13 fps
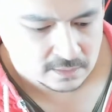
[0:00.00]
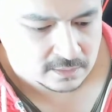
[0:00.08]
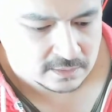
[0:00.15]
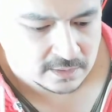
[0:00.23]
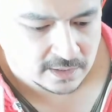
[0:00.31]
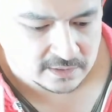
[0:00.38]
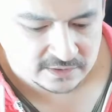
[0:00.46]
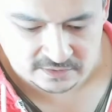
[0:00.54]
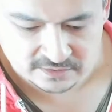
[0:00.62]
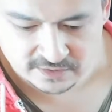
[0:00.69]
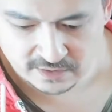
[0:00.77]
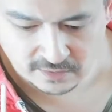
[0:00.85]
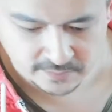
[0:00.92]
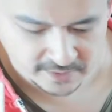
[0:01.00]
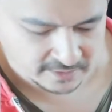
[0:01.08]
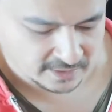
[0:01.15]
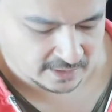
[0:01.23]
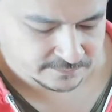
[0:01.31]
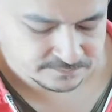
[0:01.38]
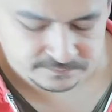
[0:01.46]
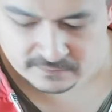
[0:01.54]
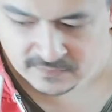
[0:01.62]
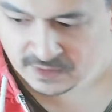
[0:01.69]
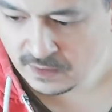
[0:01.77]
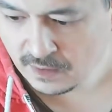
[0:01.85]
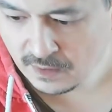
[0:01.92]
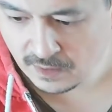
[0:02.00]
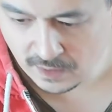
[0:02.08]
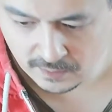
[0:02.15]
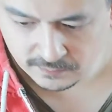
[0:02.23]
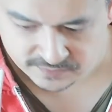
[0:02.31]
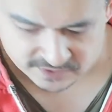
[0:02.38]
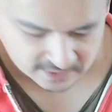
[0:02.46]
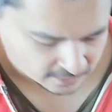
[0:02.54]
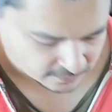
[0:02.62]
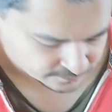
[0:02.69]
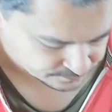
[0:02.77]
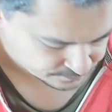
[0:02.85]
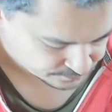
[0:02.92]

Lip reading: Yeah, this looks like it'll be okay. So